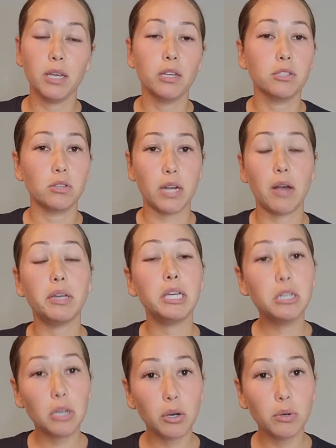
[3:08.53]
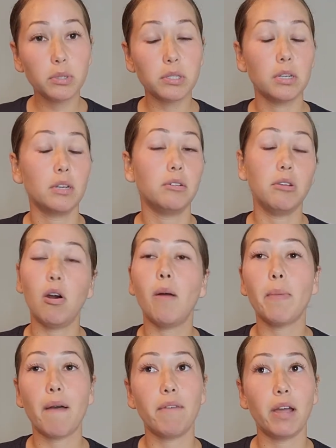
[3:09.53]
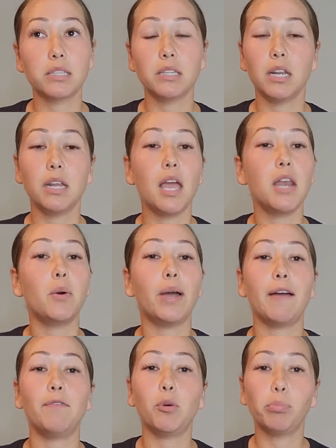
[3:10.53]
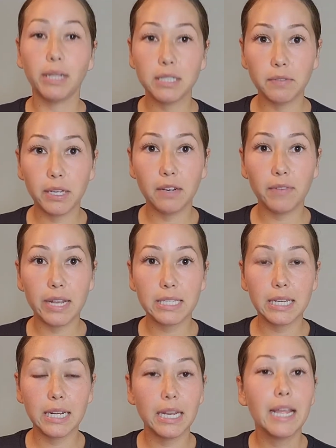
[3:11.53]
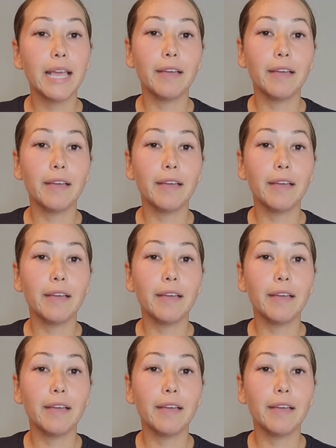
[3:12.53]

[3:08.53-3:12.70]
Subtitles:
So now he knows, no, I'm not vaccinated. And no, I have no plans on getting vaccinated.